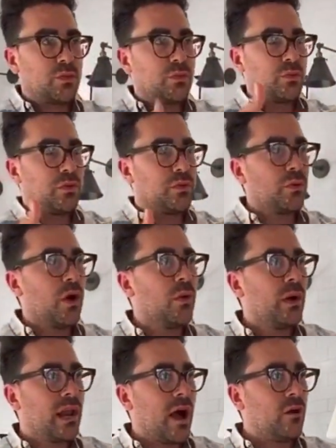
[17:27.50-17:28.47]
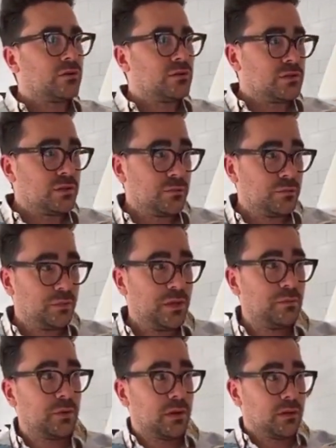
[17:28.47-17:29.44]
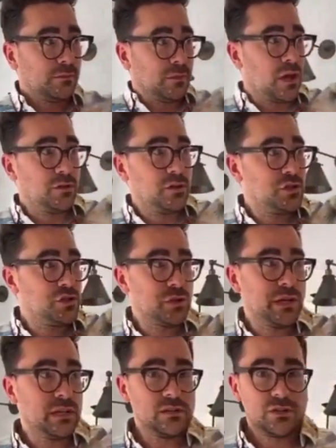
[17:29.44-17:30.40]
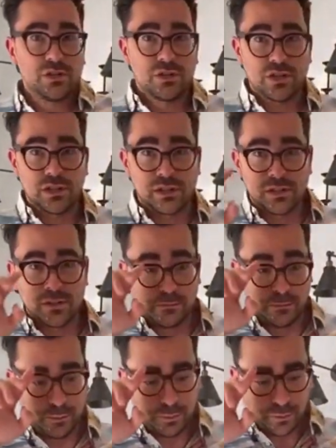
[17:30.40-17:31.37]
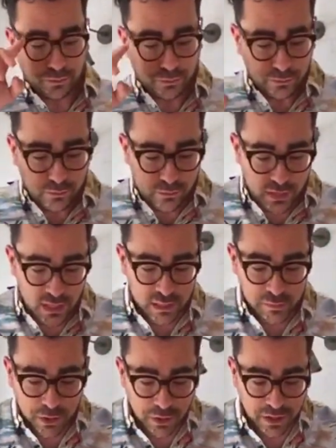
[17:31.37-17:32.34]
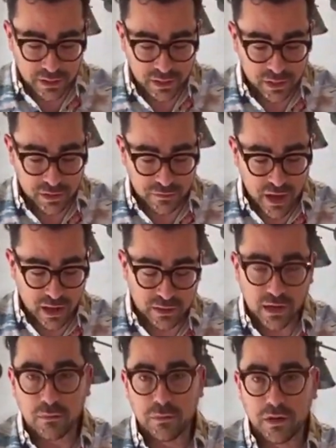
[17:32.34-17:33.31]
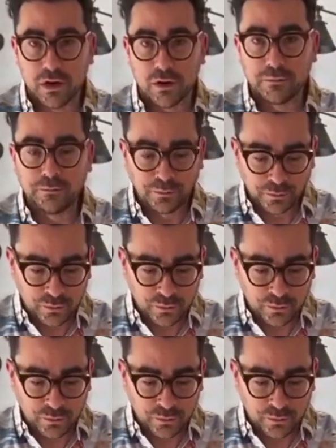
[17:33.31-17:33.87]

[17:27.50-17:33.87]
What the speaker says: throw it out to people on the street to just experience, because the fact that I'm here,